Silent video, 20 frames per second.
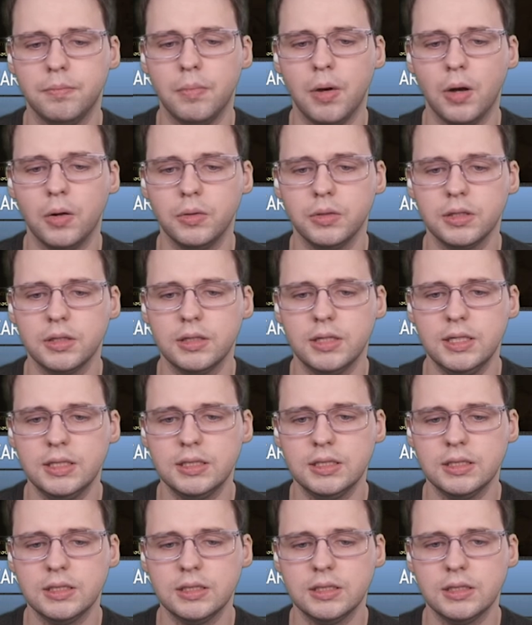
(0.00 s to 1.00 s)
both
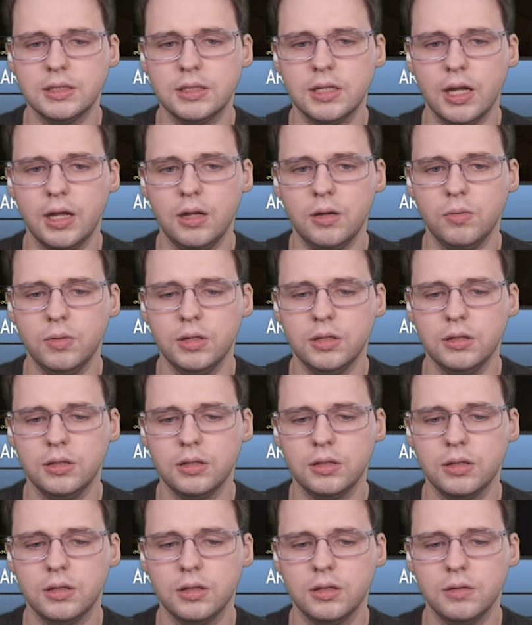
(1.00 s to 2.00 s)
need to stay
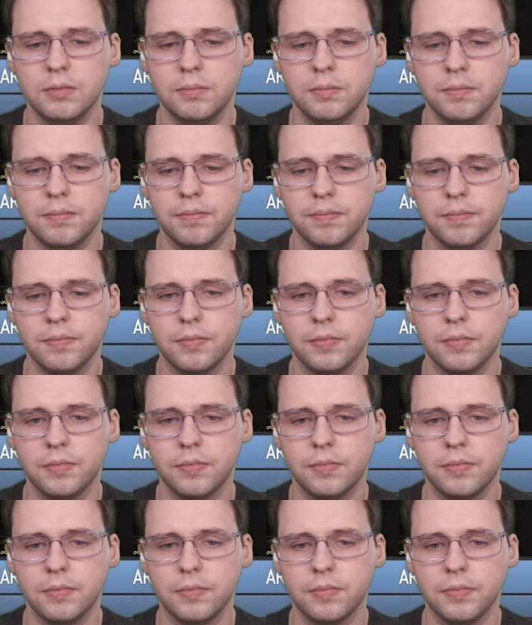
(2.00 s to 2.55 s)
with them.